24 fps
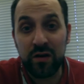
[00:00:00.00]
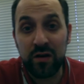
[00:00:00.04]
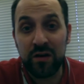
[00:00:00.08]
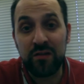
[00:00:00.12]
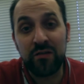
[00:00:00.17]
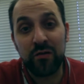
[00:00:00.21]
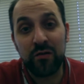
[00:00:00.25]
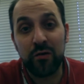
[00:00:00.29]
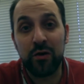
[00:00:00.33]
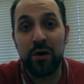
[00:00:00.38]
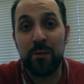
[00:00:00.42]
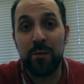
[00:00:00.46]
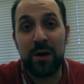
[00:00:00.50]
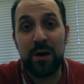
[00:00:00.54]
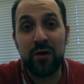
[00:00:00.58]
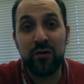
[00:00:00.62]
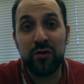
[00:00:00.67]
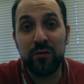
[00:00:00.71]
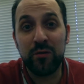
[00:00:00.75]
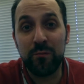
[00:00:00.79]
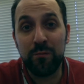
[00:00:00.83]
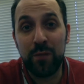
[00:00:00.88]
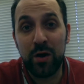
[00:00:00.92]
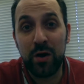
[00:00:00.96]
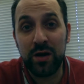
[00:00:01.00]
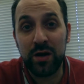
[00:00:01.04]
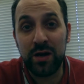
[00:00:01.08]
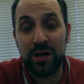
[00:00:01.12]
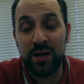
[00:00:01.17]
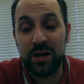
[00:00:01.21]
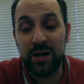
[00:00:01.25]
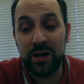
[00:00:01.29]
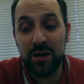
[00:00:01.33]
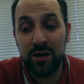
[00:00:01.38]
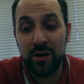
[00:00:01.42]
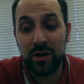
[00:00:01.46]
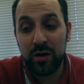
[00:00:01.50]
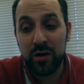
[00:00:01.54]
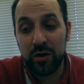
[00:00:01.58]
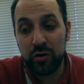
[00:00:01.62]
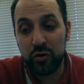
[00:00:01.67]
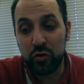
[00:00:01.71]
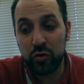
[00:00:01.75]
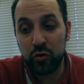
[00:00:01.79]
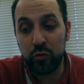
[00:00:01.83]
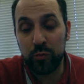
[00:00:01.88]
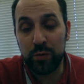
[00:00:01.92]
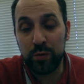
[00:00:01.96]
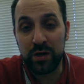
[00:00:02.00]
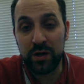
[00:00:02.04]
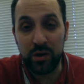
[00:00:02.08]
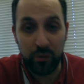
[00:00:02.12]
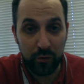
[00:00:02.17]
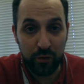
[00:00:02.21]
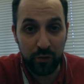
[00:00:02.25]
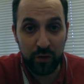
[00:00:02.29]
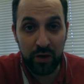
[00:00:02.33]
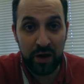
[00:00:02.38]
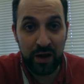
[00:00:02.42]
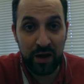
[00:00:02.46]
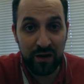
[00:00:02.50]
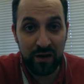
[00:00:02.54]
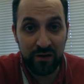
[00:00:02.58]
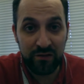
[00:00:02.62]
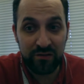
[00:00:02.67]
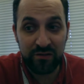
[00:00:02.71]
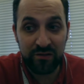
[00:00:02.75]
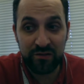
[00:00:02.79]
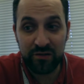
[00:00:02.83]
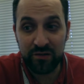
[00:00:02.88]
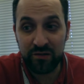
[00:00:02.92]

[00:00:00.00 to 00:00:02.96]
a certain amount of money to be utilized.